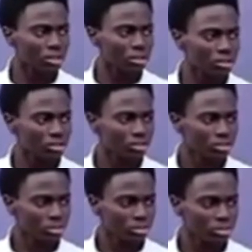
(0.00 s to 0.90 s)

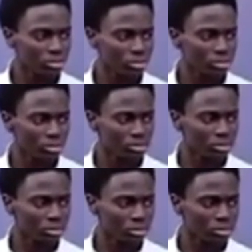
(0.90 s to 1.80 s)

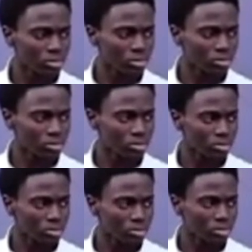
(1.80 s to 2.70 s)

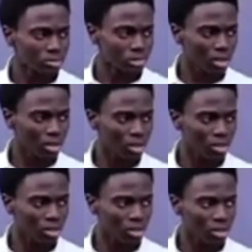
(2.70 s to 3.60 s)
The person shown says nothing.